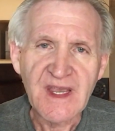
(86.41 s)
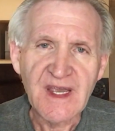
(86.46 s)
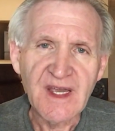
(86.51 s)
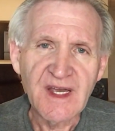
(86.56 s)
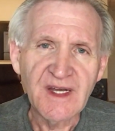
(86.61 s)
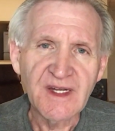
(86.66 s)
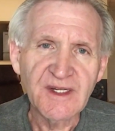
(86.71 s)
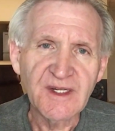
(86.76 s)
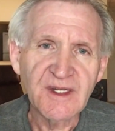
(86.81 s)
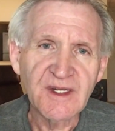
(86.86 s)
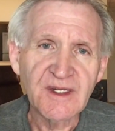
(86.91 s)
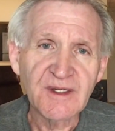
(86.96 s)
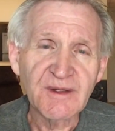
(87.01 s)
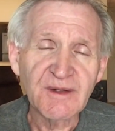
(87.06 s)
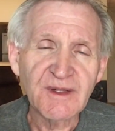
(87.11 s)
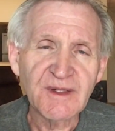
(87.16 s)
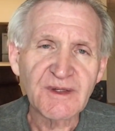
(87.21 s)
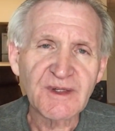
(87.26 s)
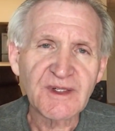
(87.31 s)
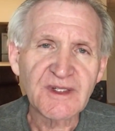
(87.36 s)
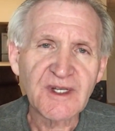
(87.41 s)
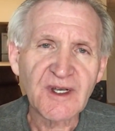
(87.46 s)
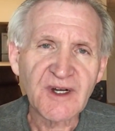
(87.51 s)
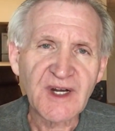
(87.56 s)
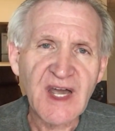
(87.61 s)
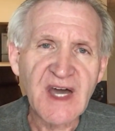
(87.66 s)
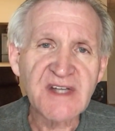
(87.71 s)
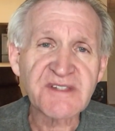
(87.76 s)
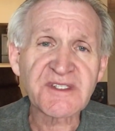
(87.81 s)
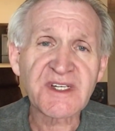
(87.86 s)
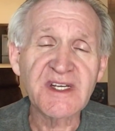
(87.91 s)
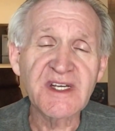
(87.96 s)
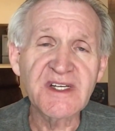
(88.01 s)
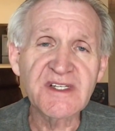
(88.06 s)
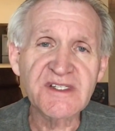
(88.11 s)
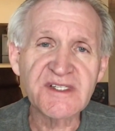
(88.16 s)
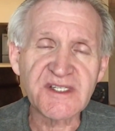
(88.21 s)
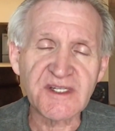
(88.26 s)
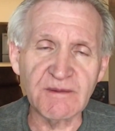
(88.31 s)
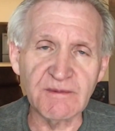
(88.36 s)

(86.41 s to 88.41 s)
And uh, Tarkovsky is,